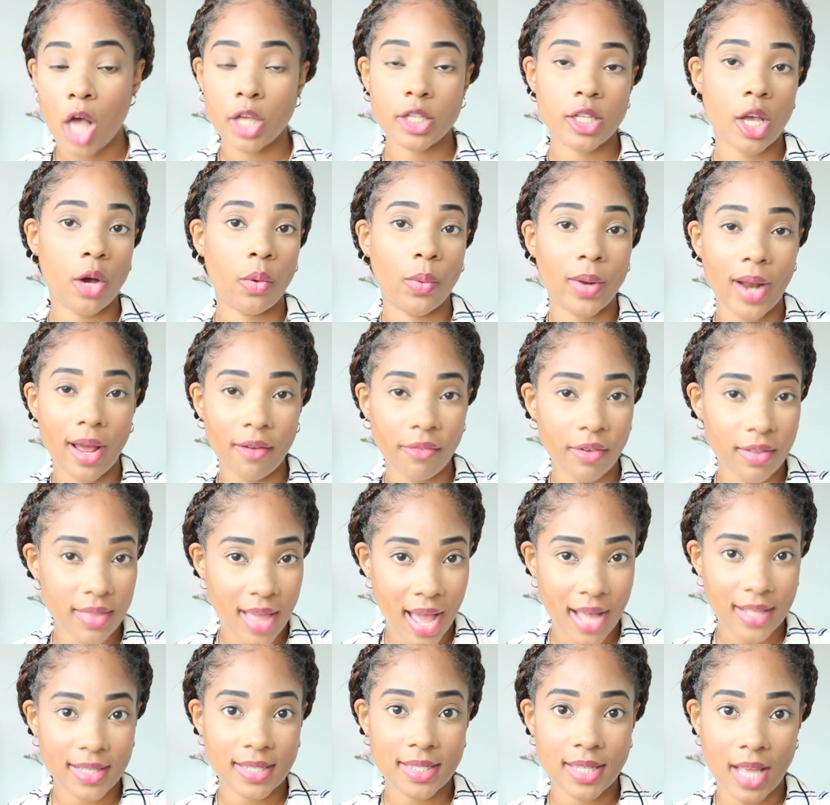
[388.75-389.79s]
So whatever
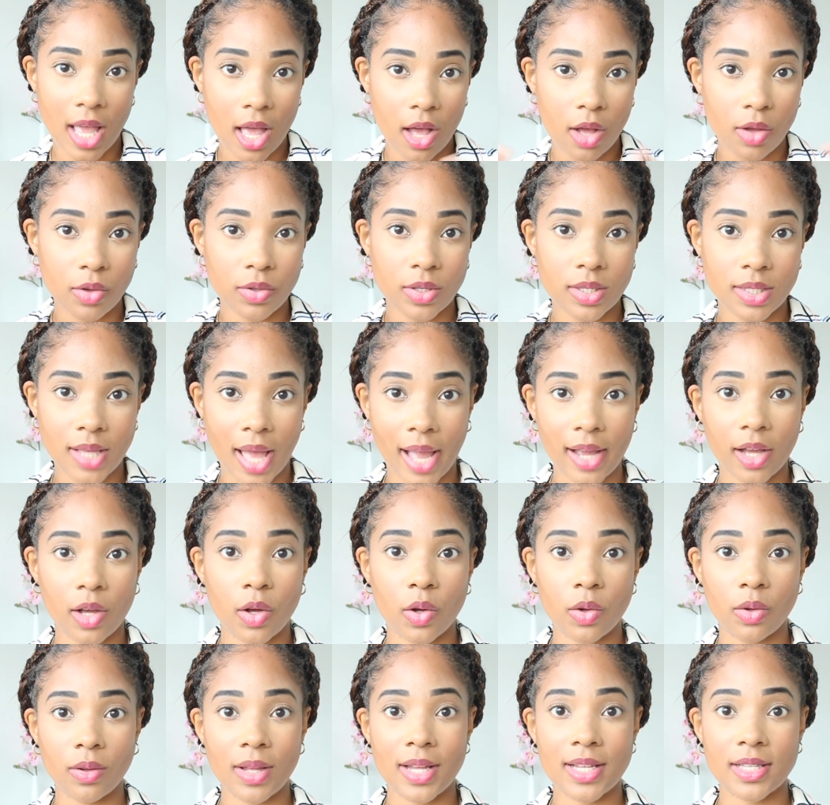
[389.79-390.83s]
that sales
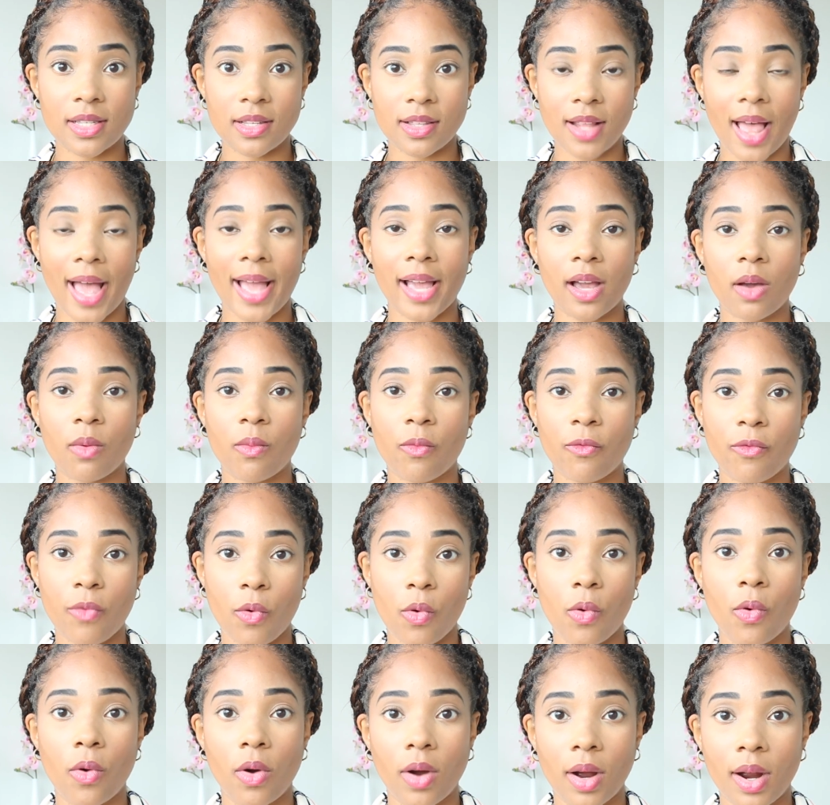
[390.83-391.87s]
cycle is like
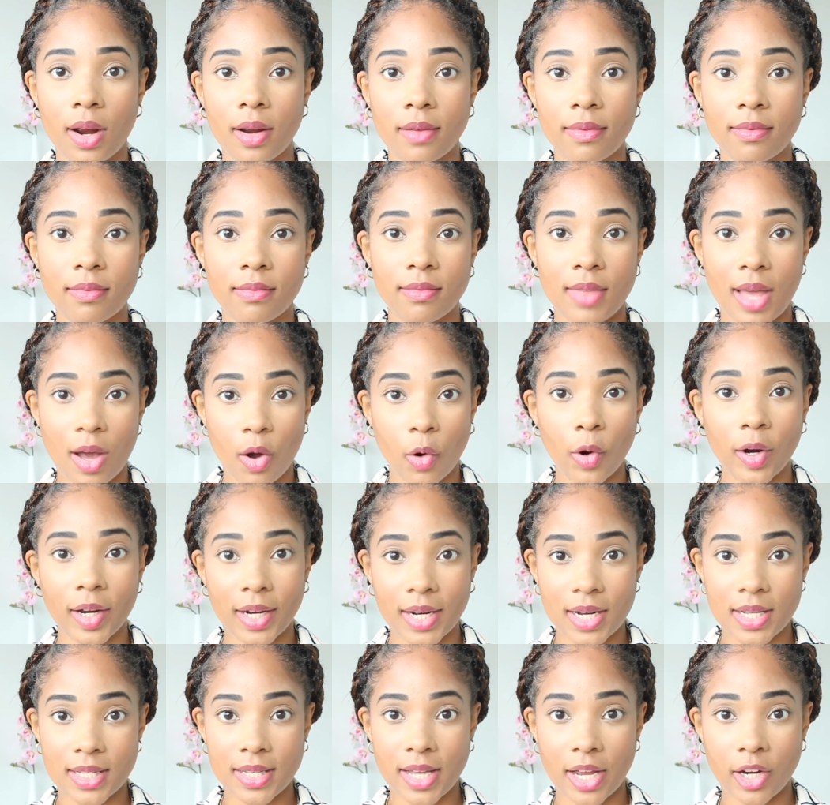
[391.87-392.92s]
for the
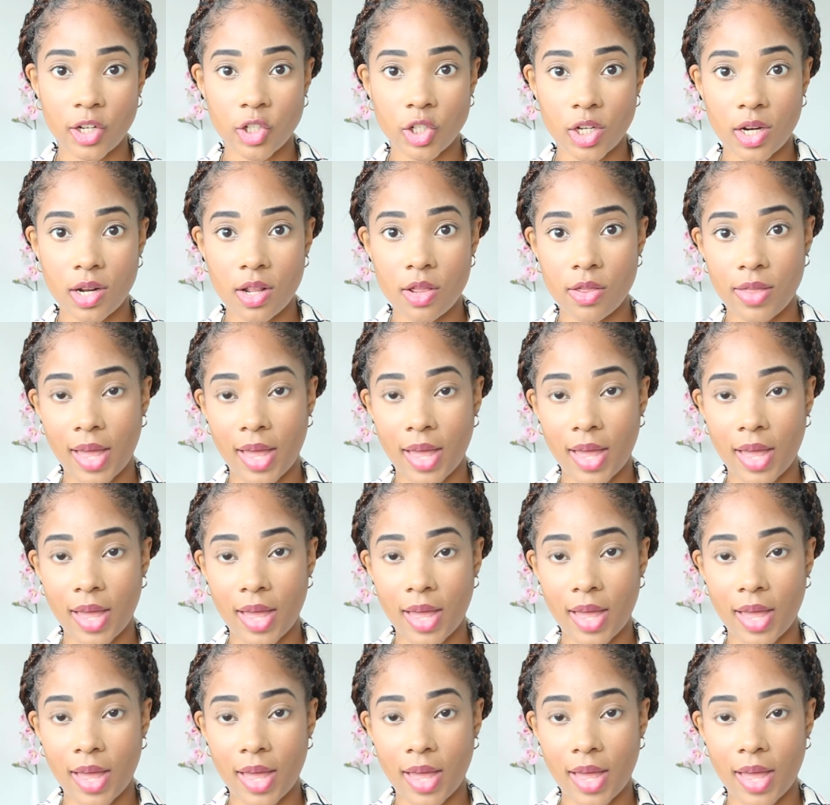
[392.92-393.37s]
organization,